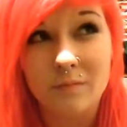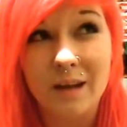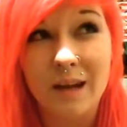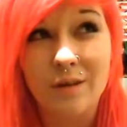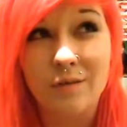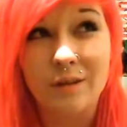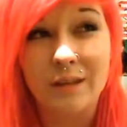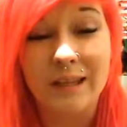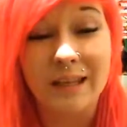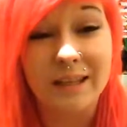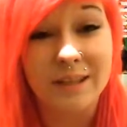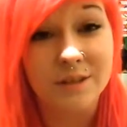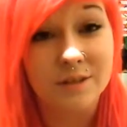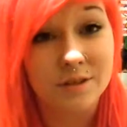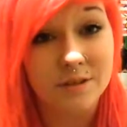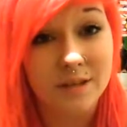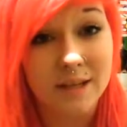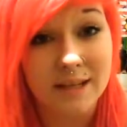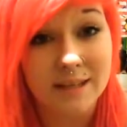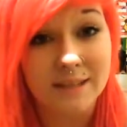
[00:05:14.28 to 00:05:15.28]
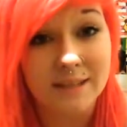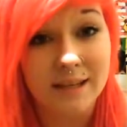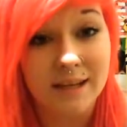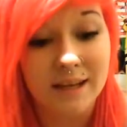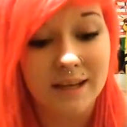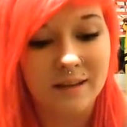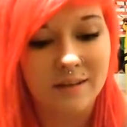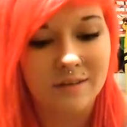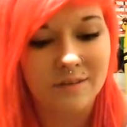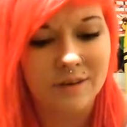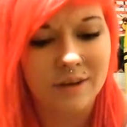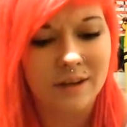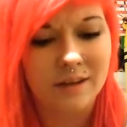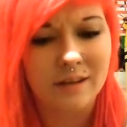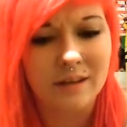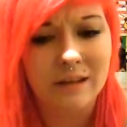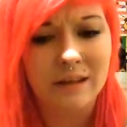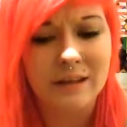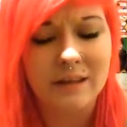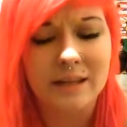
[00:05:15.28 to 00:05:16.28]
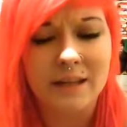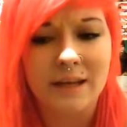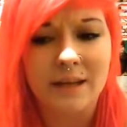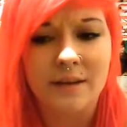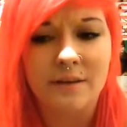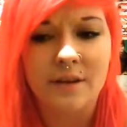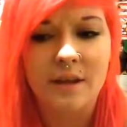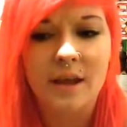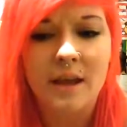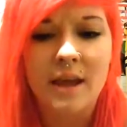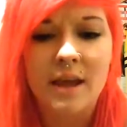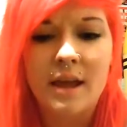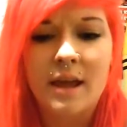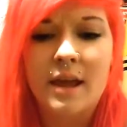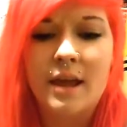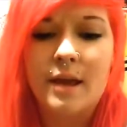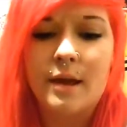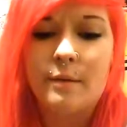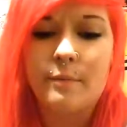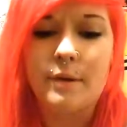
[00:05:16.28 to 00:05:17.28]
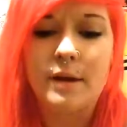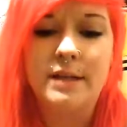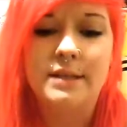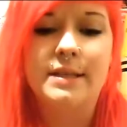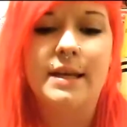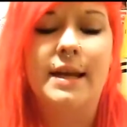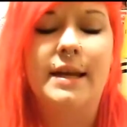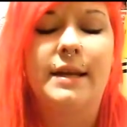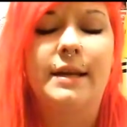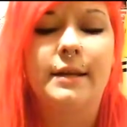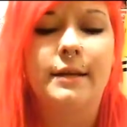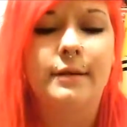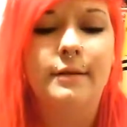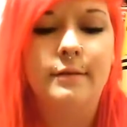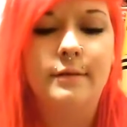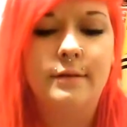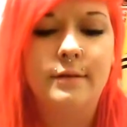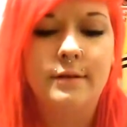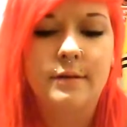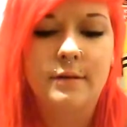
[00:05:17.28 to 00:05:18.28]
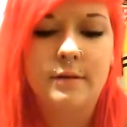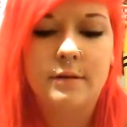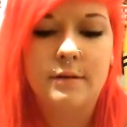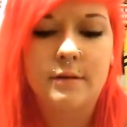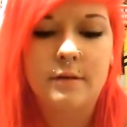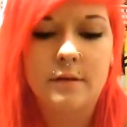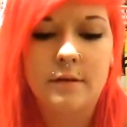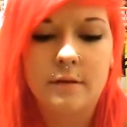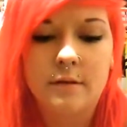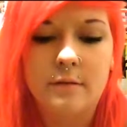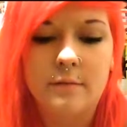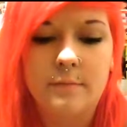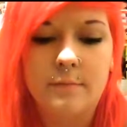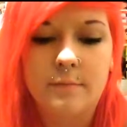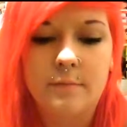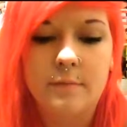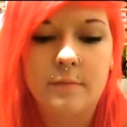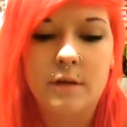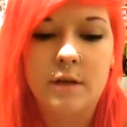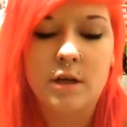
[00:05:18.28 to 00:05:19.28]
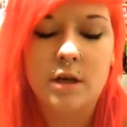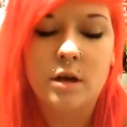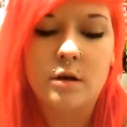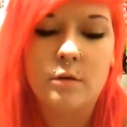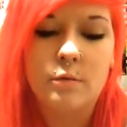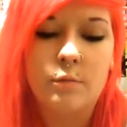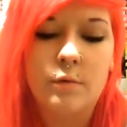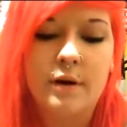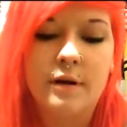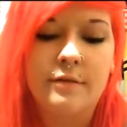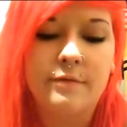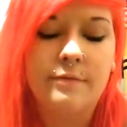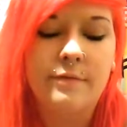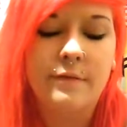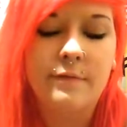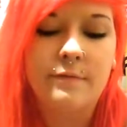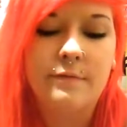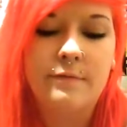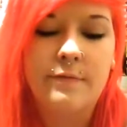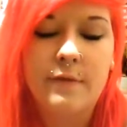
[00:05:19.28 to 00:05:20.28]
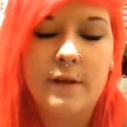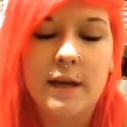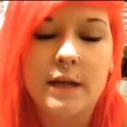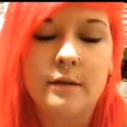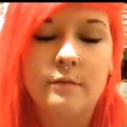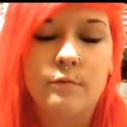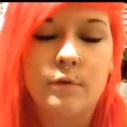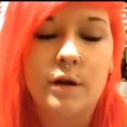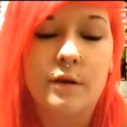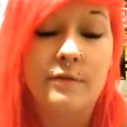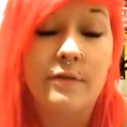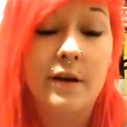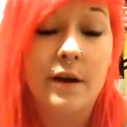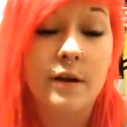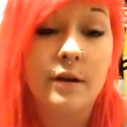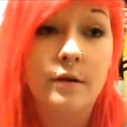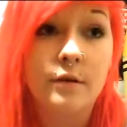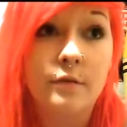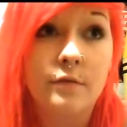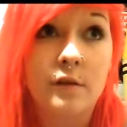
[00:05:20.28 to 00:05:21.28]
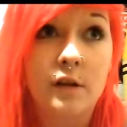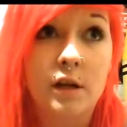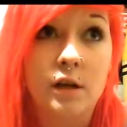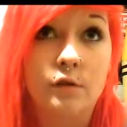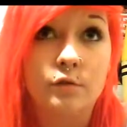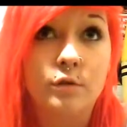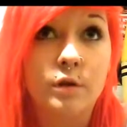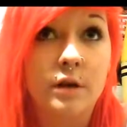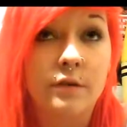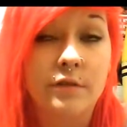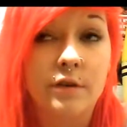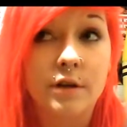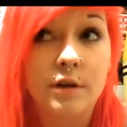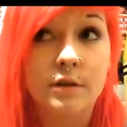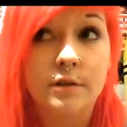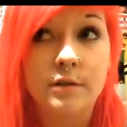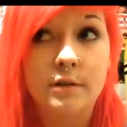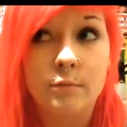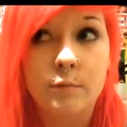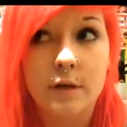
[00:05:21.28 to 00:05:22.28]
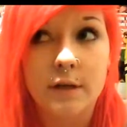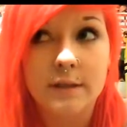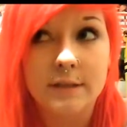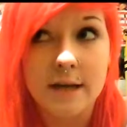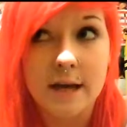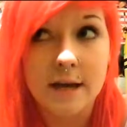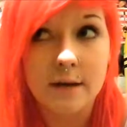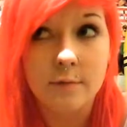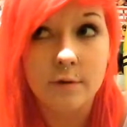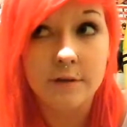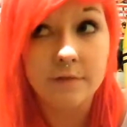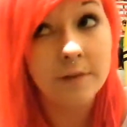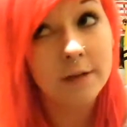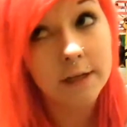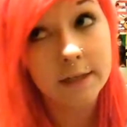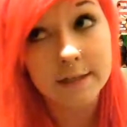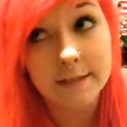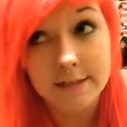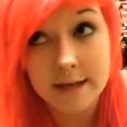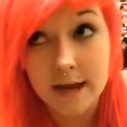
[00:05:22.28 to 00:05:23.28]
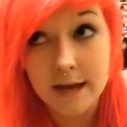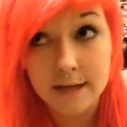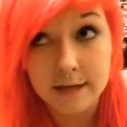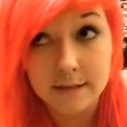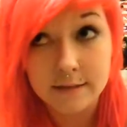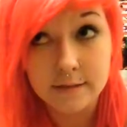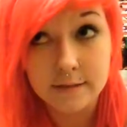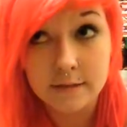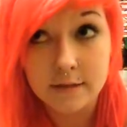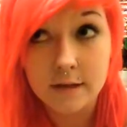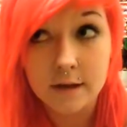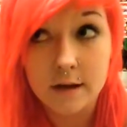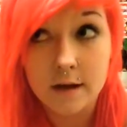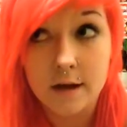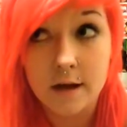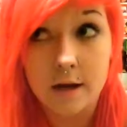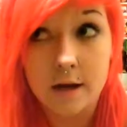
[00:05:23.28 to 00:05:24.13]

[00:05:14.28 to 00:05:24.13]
I'm not really into that saying or anything like that, but I decided, you know, when a phoenix, whatever, when a phoenix dies,